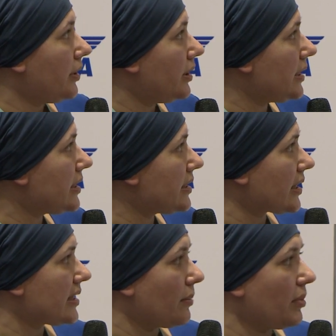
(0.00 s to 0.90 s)
This is
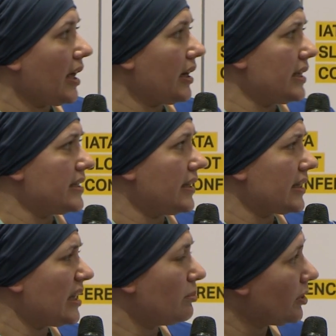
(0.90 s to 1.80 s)
Casablanca as an
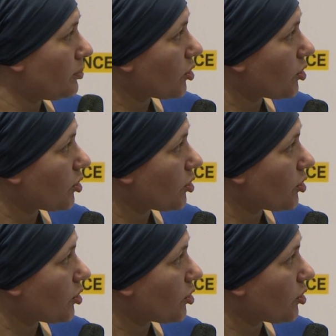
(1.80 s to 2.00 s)
example,